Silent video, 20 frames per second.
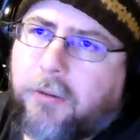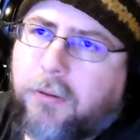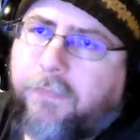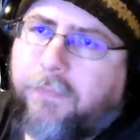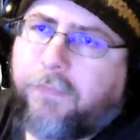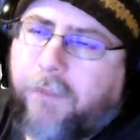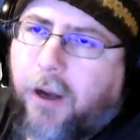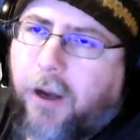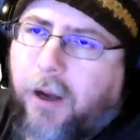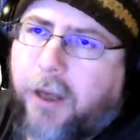
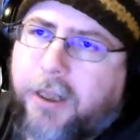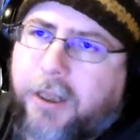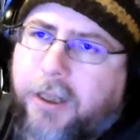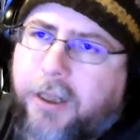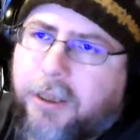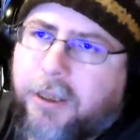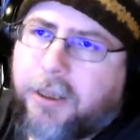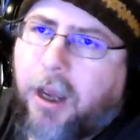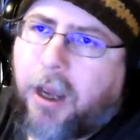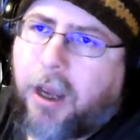fought
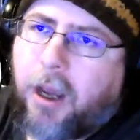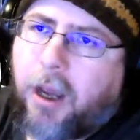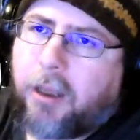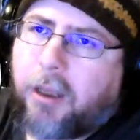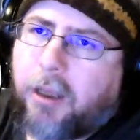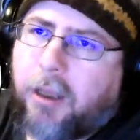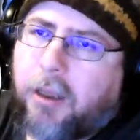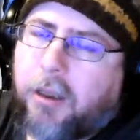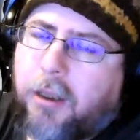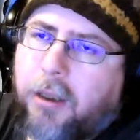his guy,
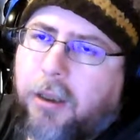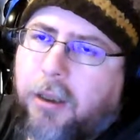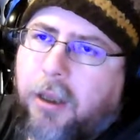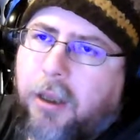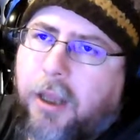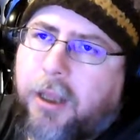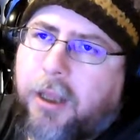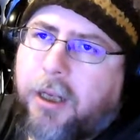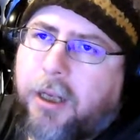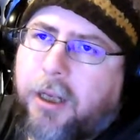
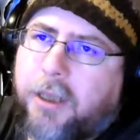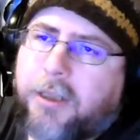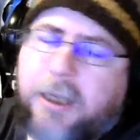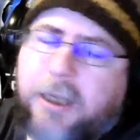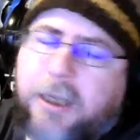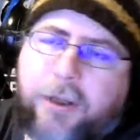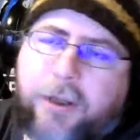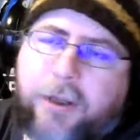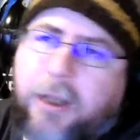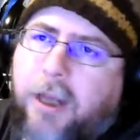and then
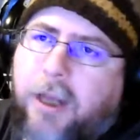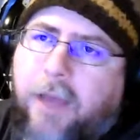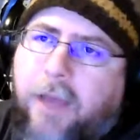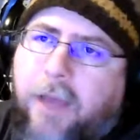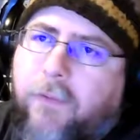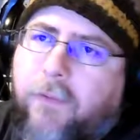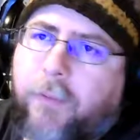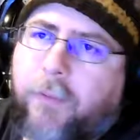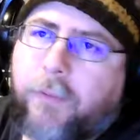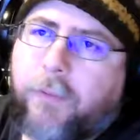he didn't have a
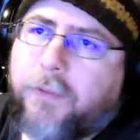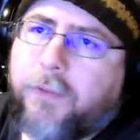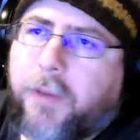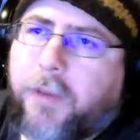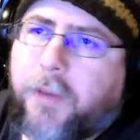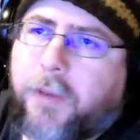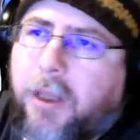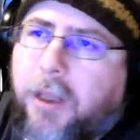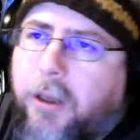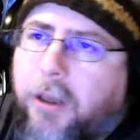removal
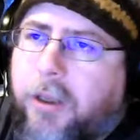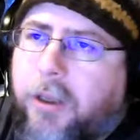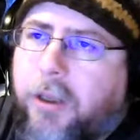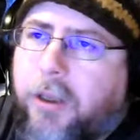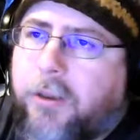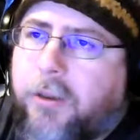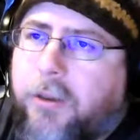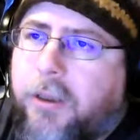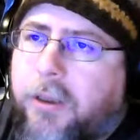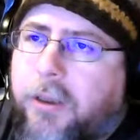spell that could have
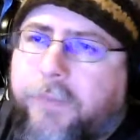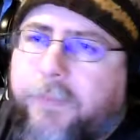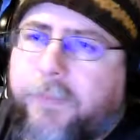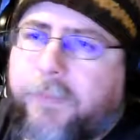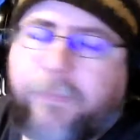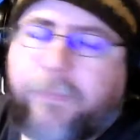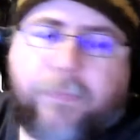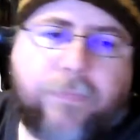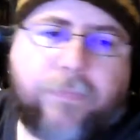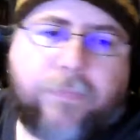killed it.
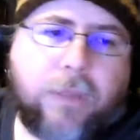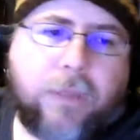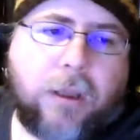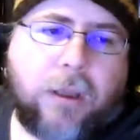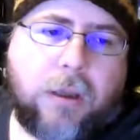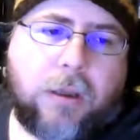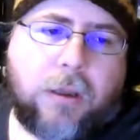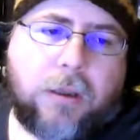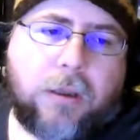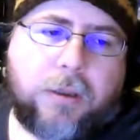
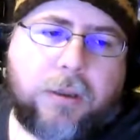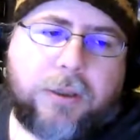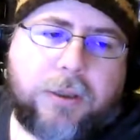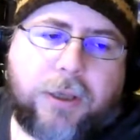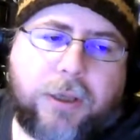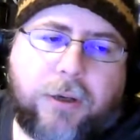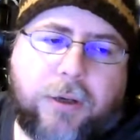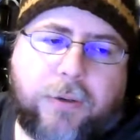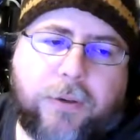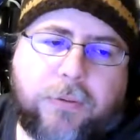
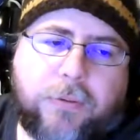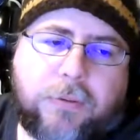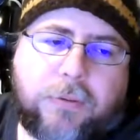So